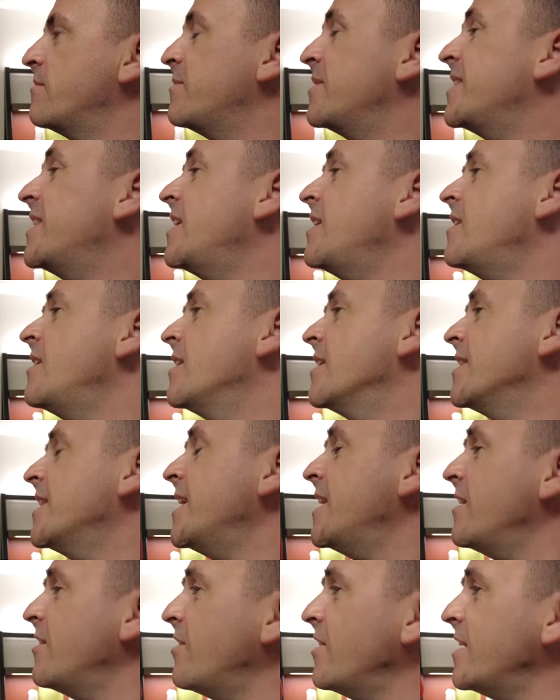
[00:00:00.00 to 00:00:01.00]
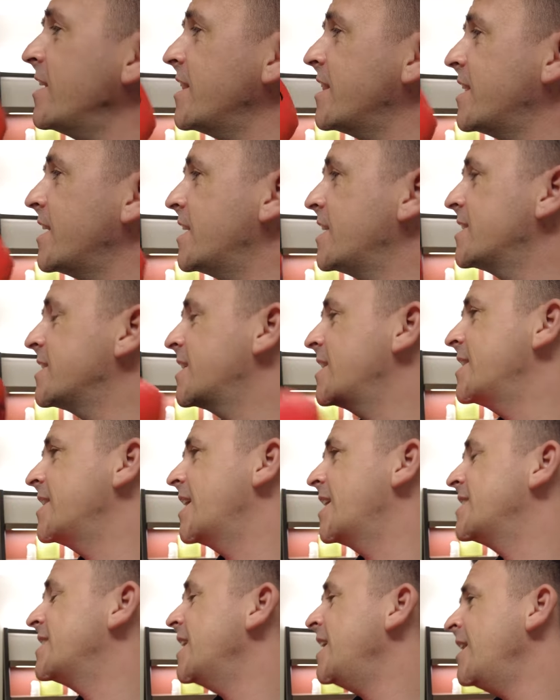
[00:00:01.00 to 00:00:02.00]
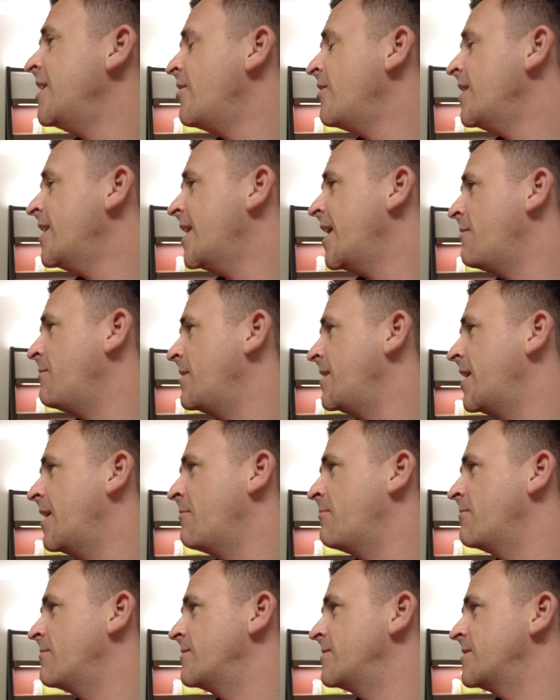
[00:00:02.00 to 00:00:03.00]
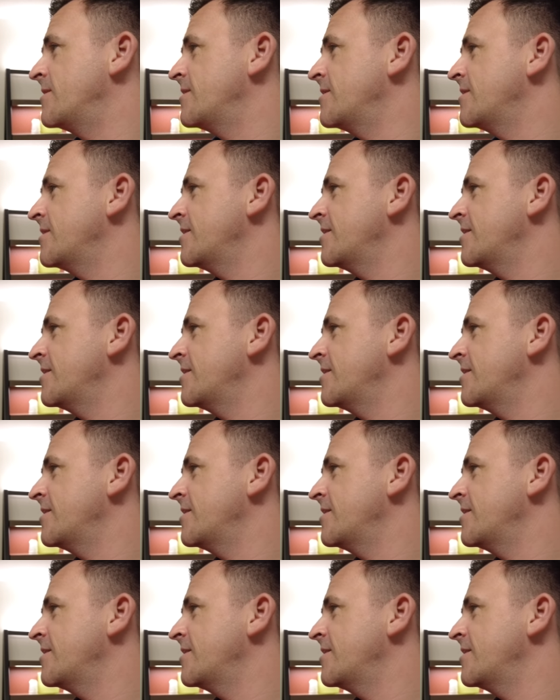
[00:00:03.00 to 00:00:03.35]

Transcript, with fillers: But they're like, they like things like this. They like M and M's.